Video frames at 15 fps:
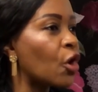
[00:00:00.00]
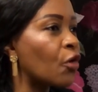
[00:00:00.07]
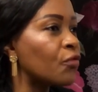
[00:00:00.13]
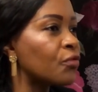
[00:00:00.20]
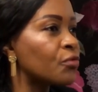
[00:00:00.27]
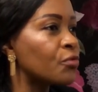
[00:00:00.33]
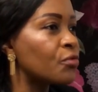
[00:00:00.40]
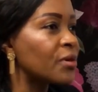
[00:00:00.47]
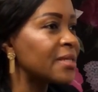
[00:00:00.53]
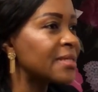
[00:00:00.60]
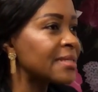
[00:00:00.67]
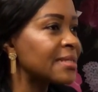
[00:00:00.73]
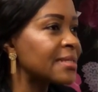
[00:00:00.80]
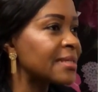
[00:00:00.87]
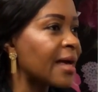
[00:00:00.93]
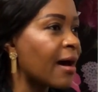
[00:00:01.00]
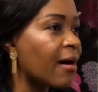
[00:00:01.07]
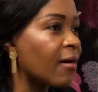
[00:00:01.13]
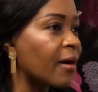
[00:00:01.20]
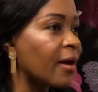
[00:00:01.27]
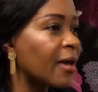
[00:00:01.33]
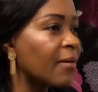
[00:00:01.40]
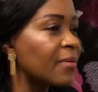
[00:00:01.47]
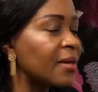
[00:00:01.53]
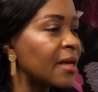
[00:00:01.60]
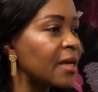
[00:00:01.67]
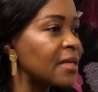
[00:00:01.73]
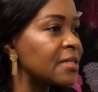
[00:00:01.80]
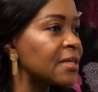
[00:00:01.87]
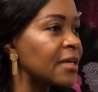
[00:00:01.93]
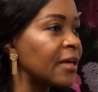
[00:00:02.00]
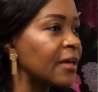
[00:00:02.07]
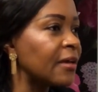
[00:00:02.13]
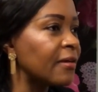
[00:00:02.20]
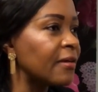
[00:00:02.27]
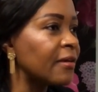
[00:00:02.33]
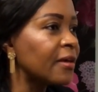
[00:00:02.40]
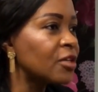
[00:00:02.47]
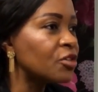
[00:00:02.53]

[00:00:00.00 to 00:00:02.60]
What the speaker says: of risks are emanating